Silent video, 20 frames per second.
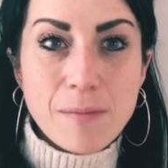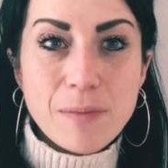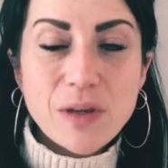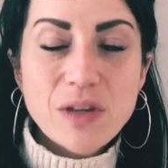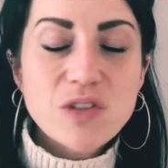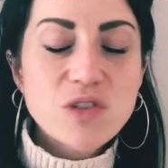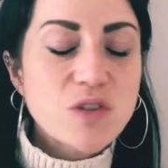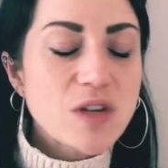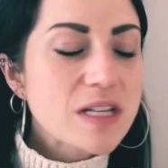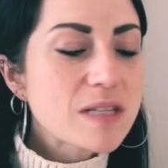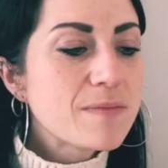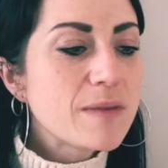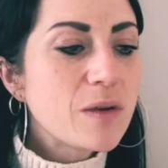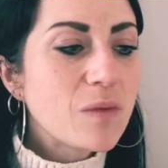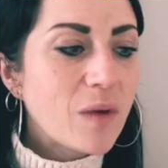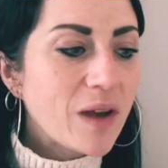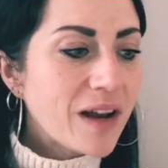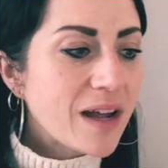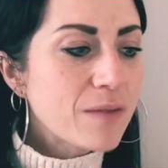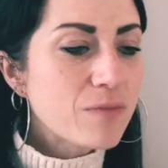Because trust me,
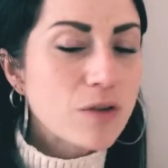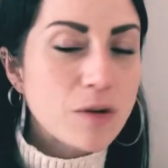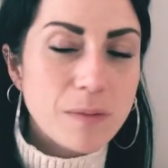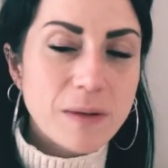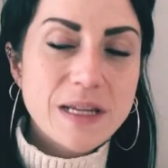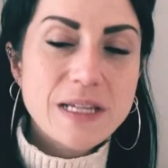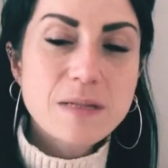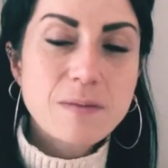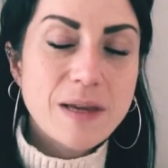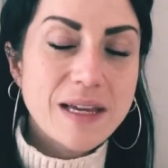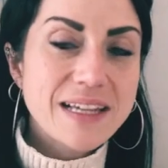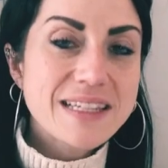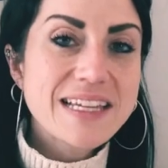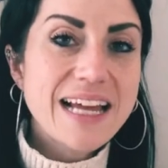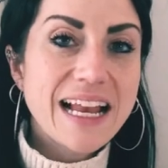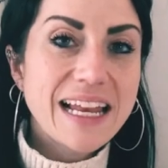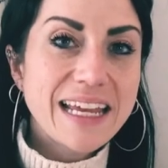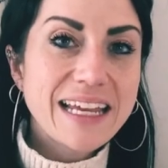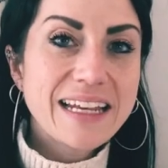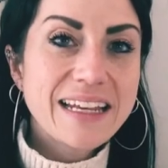when I properly speak
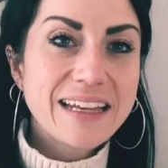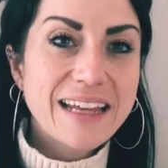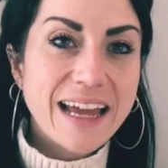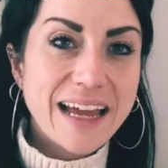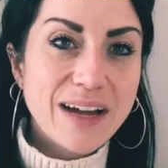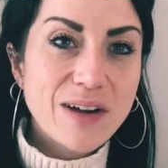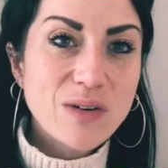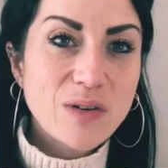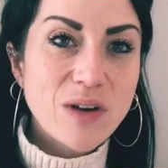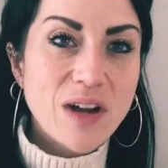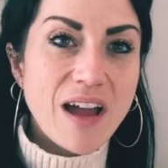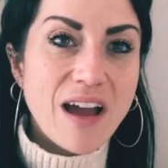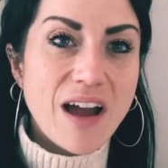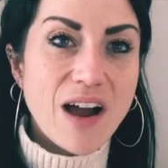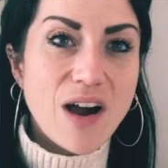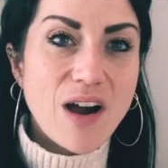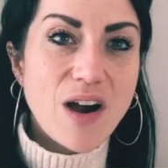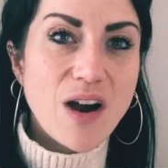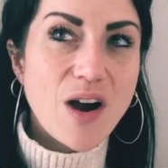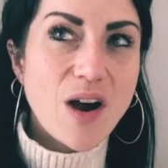Italian now,
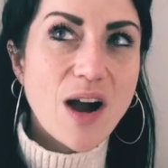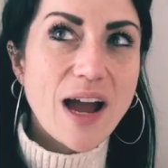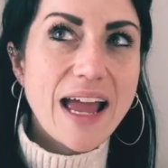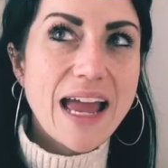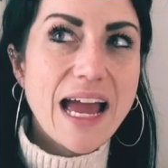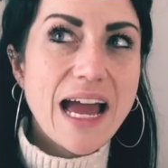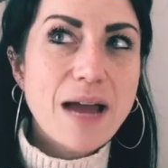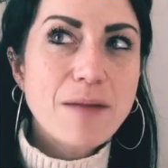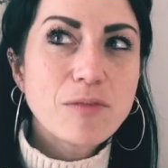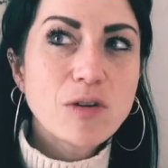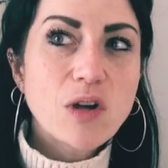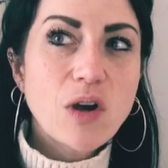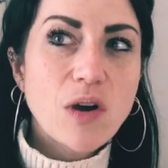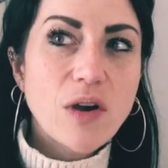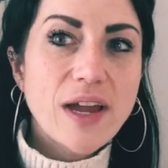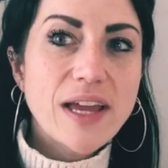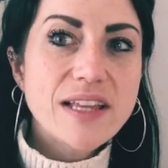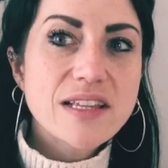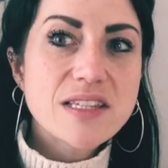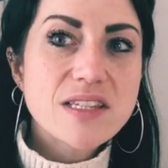I am
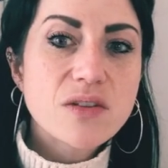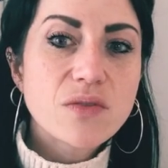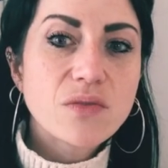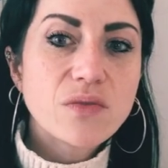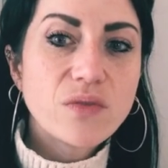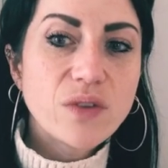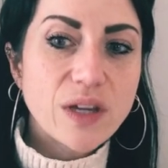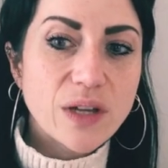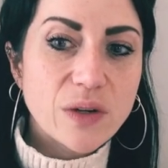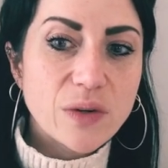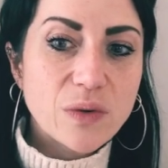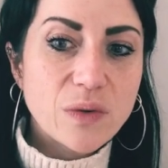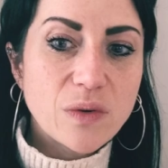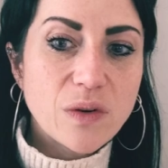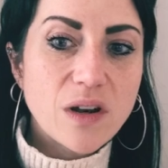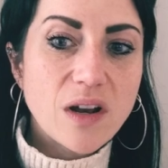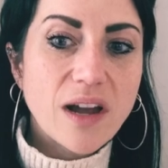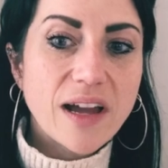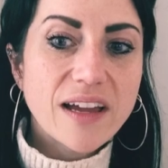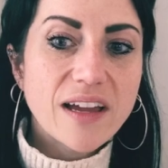going to
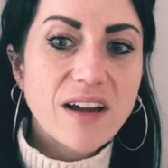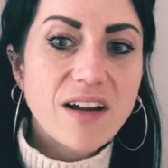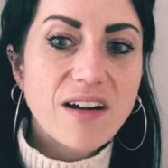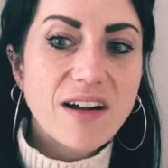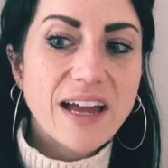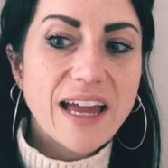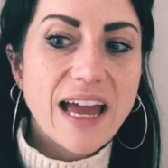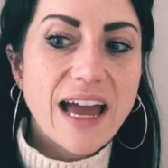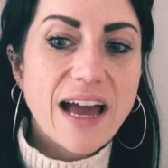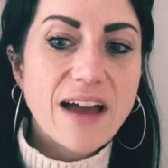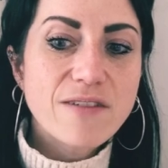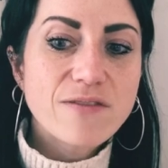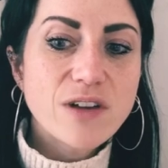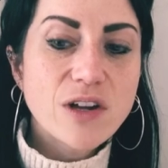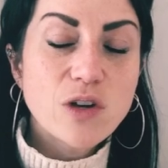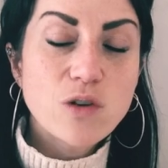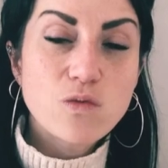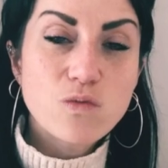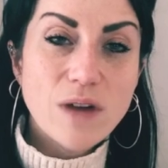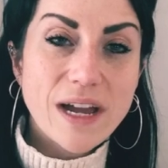feel like I have
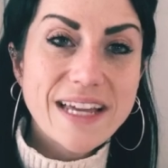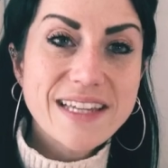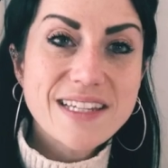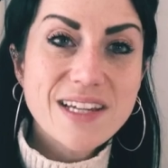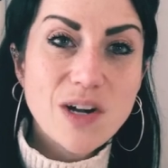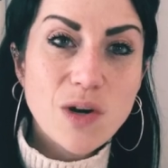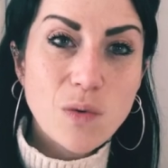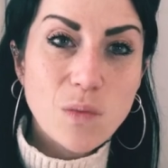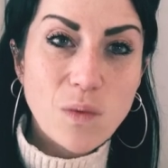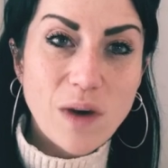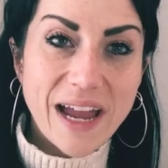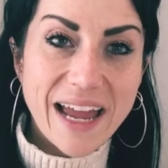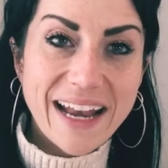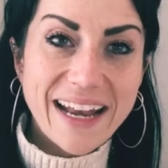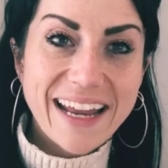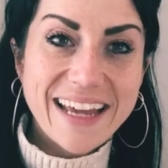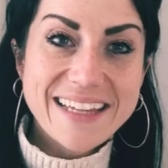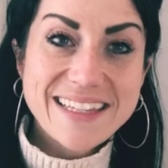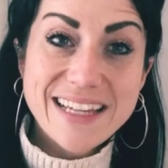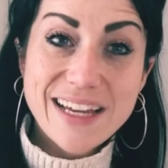a greater
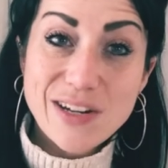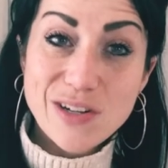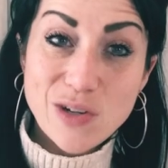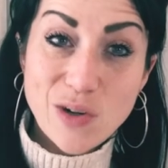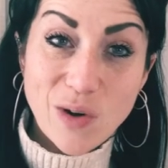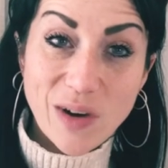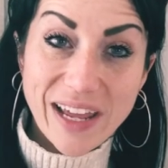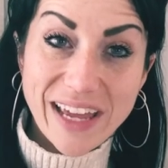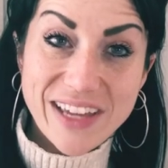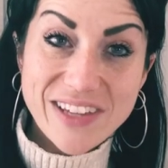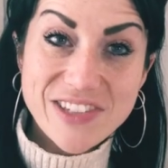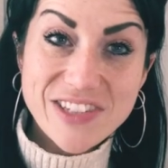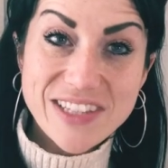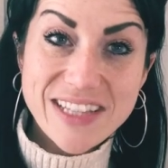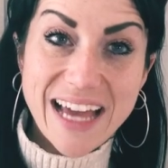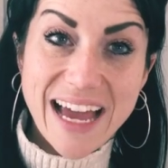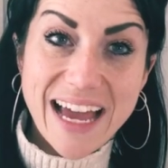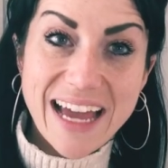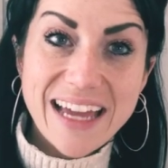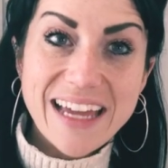awareness and
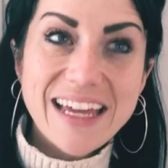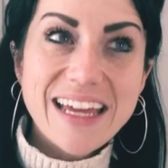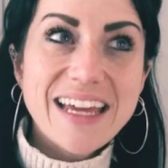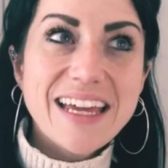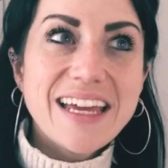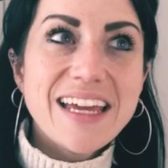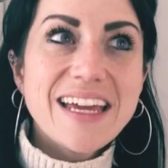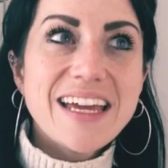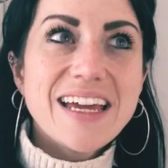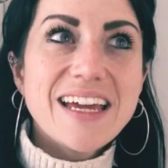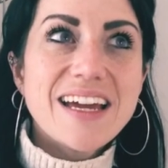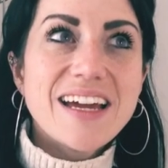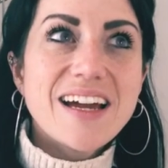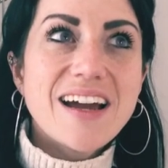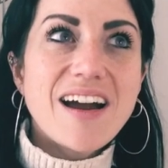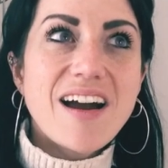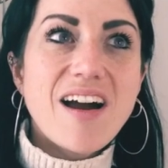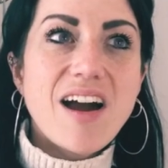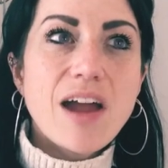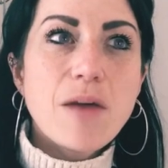knowledge that
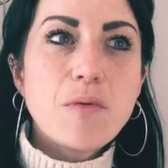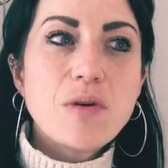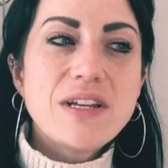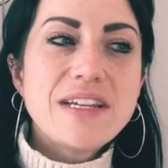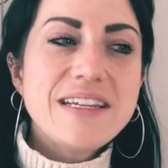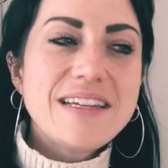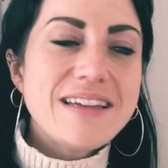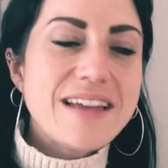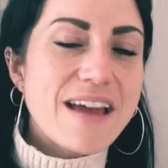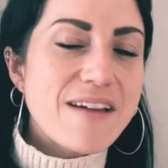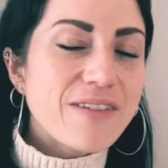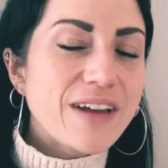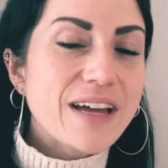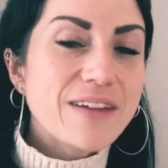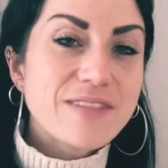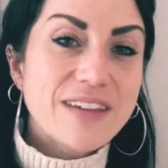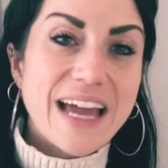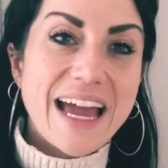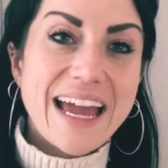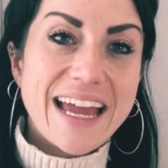I would never
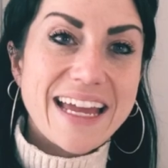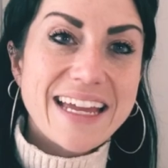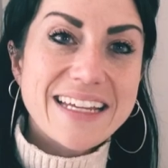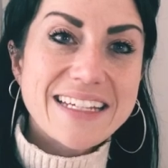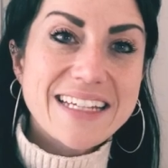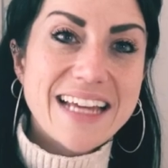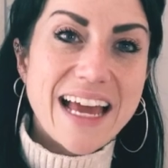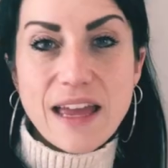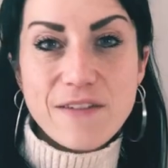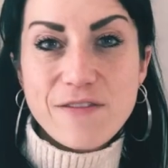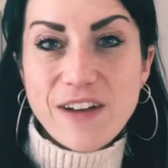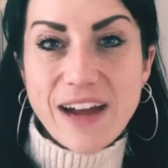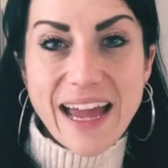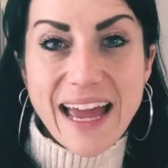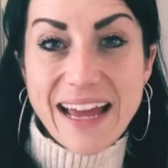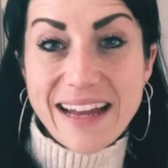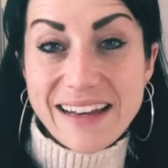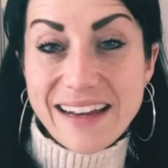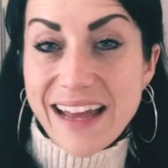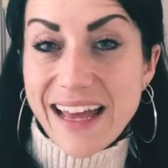have gained if I
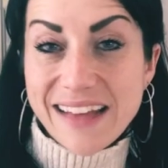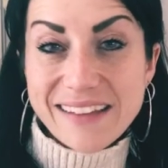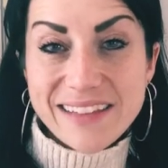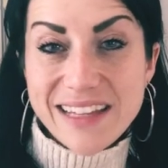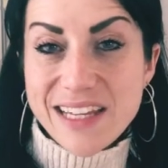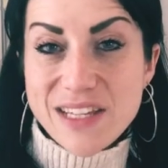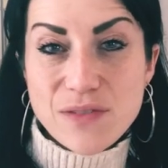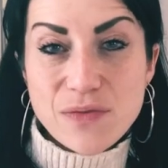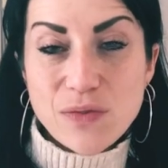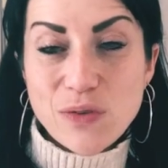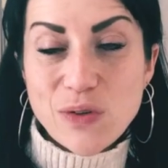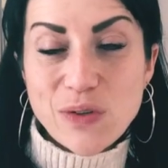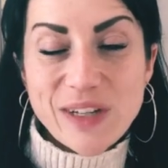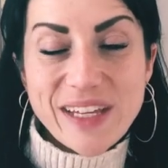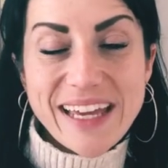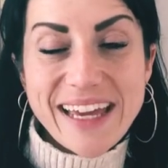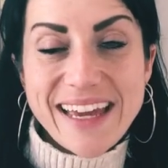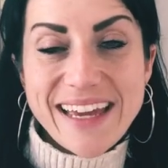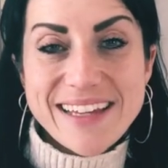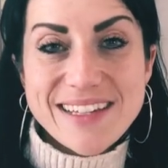hadn't had these 4
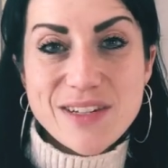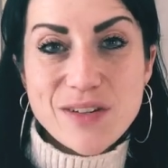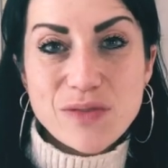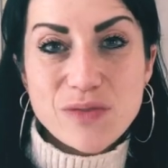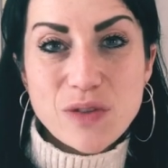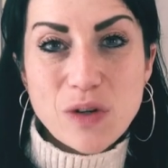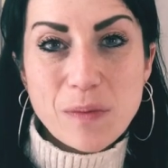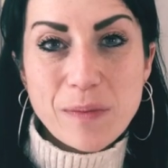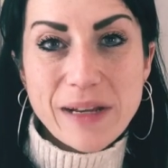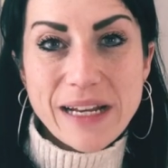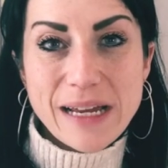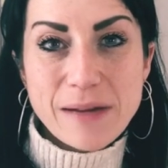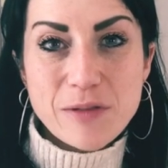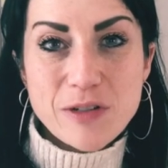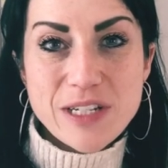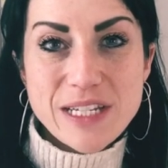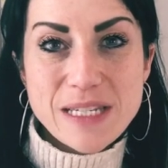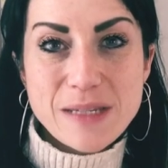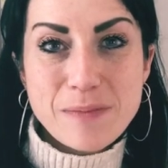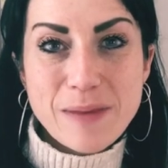years of not being
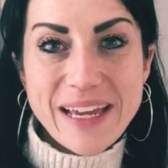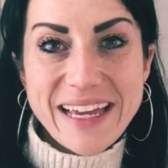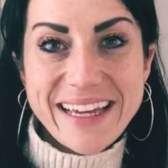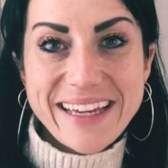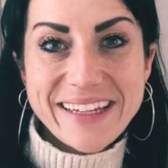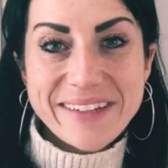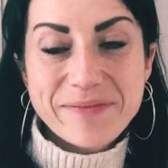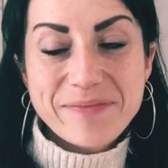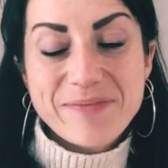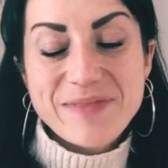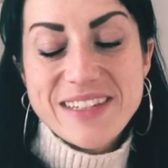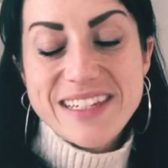able to speak.